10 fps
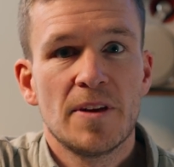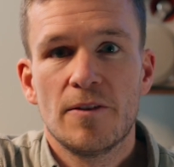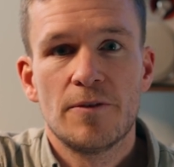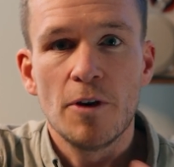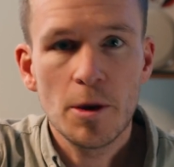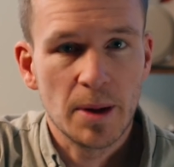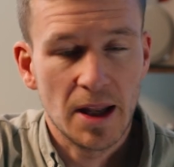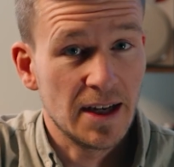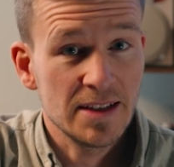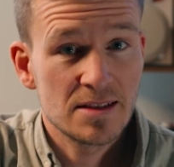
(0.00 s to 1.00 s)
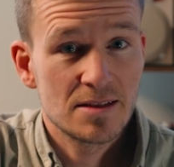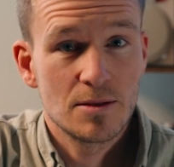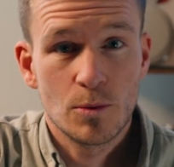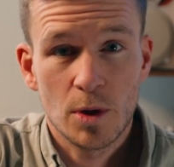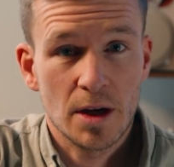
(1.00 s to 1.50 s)
verbalize
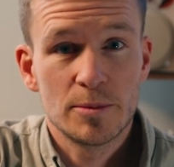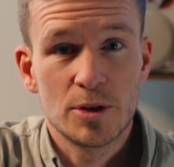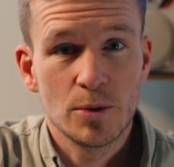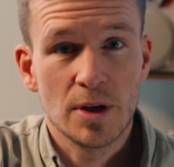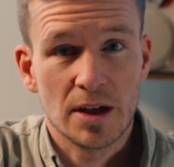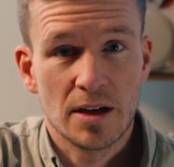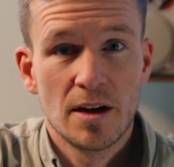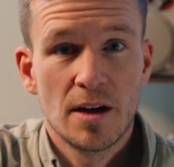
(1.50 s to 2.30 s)
what I'm doing.